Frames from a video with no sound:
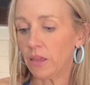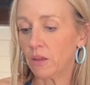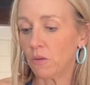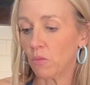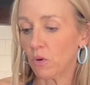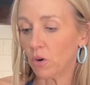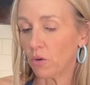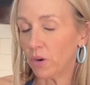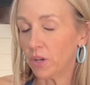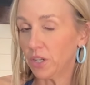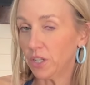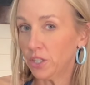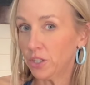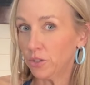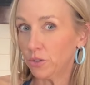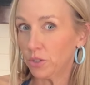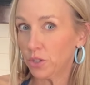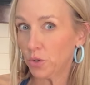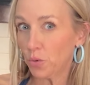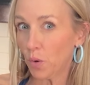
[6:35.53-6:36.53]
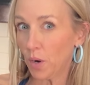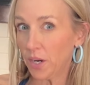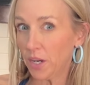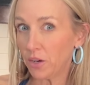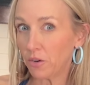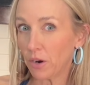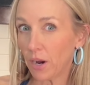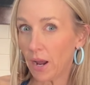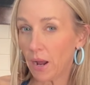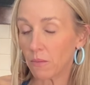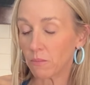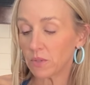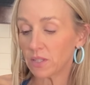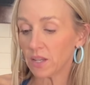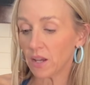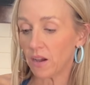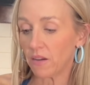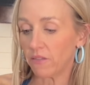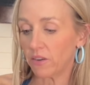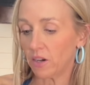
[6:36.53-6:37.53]
then we're going to do 20 grams
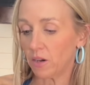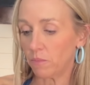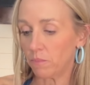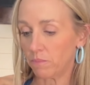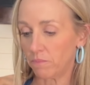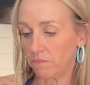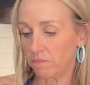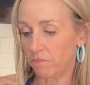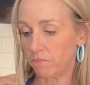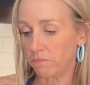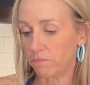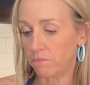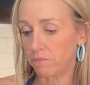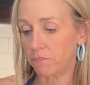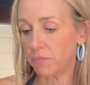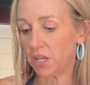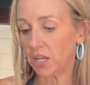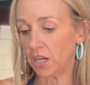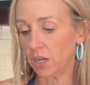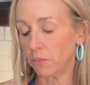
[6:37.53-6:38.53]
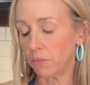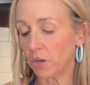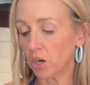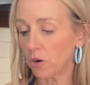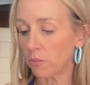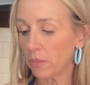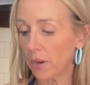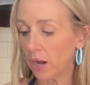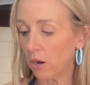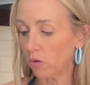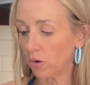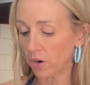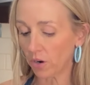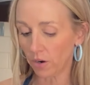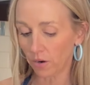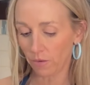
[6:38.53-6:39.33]
of a peanut butter powder.